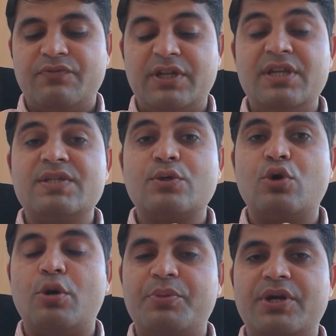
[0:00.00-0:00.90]
One is
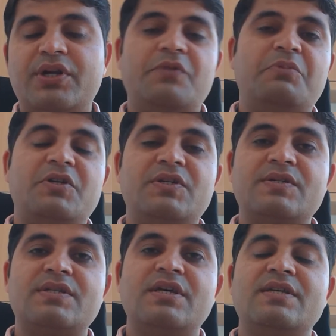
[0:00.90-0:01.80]
cooperative
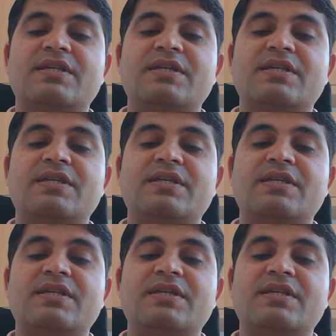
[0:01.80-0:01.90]
patients,